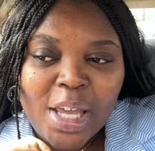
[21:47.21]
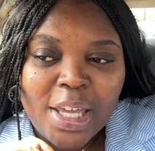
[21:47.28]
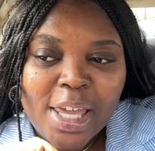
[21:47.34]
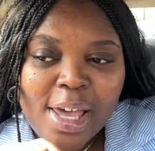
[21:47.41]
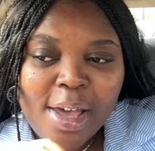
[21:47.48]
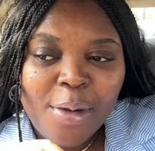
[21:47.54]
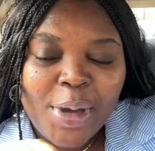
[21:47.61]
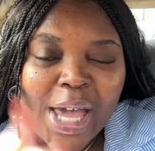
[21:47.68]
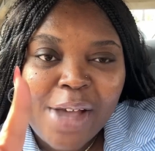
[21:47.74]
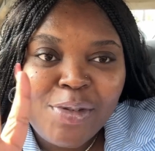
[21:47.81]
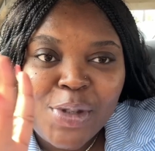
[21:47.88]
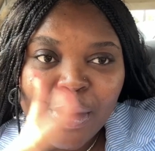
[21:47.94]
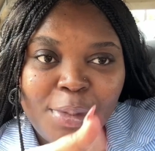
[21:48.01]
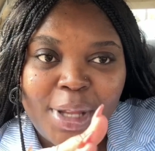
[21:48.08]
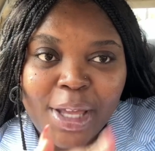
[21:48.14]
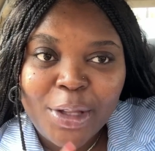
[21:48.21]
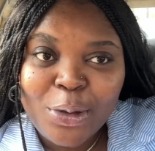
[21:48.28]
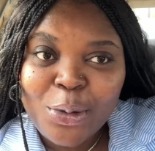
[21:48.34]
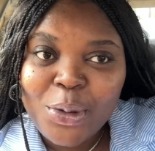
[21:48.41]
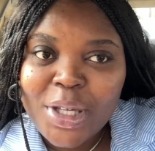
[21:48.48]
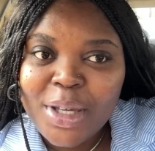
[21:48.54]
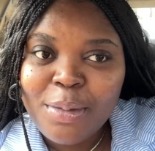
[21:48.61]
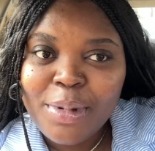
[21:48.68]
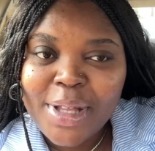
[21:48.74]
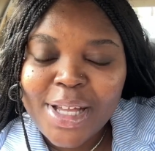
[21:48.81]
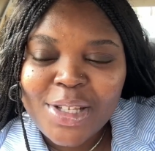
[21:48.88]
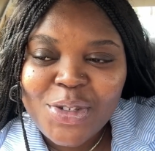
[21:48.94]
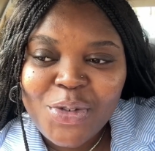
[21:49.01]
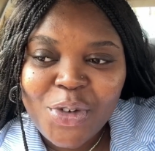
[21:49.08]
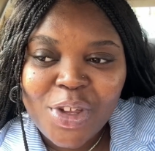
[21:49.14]
yeah, we have some like low-key
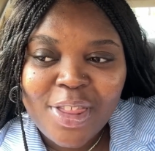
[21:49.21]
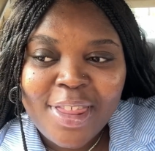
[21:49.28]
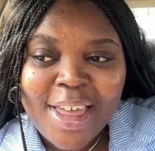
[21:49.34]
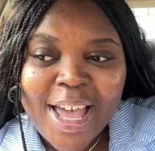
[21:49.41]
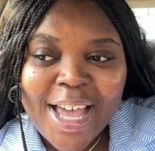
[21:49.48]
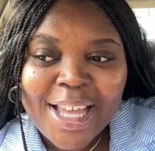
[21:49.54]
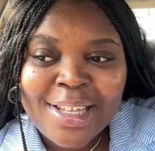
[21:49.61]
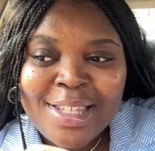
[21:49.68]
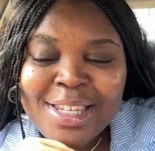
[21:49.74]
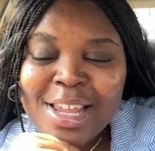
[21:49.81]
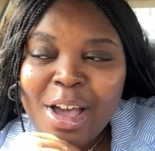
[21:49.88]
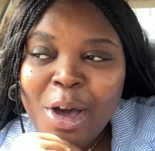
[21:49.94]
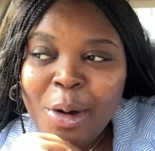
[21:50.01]
plans for that.